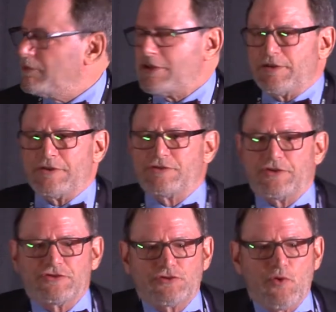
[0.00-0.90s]

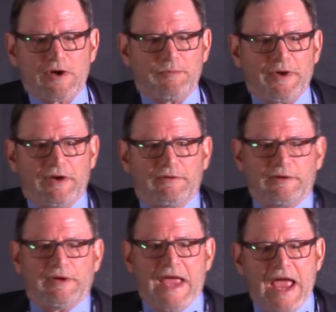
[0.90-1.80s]
Let's talk about
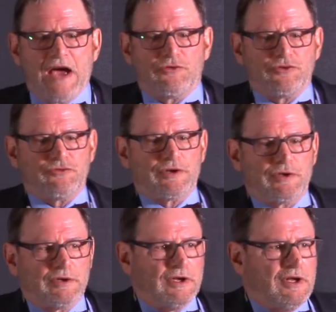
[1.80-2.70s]
how you
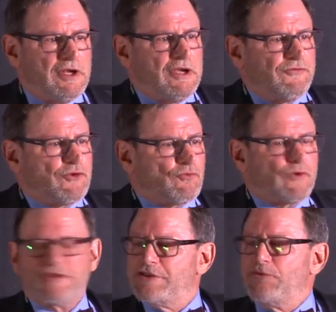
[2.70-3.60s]
can, if you're,
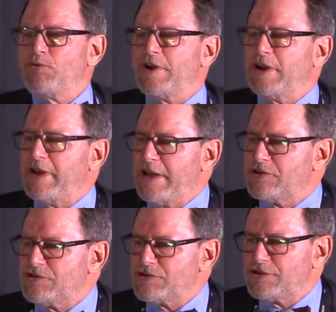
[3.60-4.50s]
let's say, running an
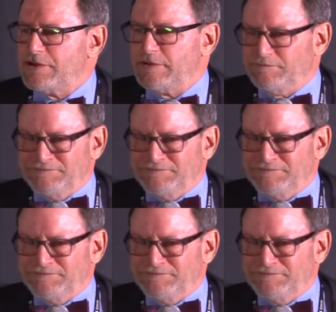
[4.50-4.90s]
agency,